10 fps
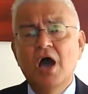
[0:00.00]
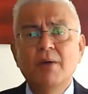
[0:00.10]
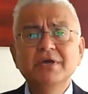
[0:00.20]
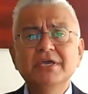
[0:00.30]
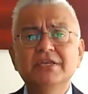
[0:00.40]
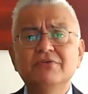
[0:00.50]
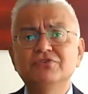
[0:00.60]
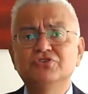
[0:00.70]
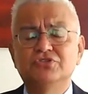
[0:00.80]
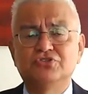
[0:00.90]
Among
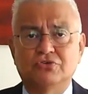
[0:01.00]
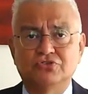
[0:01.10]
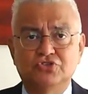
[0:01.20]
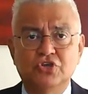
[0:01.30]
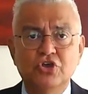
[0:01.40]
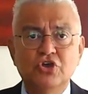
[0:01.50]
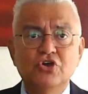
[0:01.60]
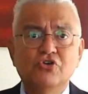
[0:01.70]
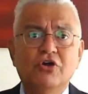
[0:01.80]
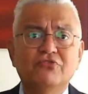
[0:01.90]
individual stocks,
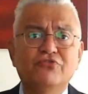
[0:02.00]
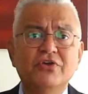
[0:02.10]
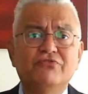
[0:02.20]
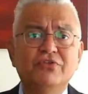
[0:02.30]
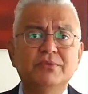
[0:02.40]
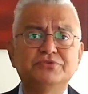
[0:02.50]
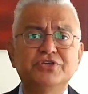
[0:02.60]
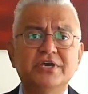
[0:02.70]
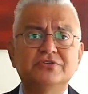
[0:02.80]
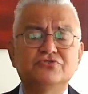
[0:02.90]
Godfrey Phillips
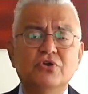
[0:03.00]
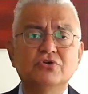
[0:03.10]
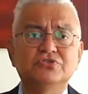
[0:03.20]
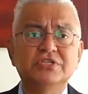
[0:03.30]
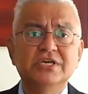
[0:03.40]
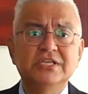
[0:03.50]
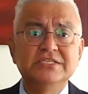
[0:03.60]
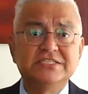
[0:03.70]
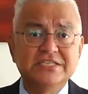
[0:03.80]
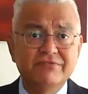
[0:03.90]
shares rose nearly
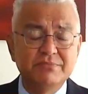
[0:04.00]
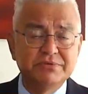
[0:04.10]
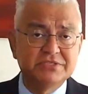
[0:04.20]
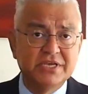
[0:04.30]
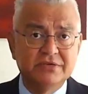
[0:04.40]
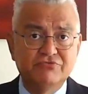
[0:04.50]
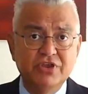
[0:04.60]
7%,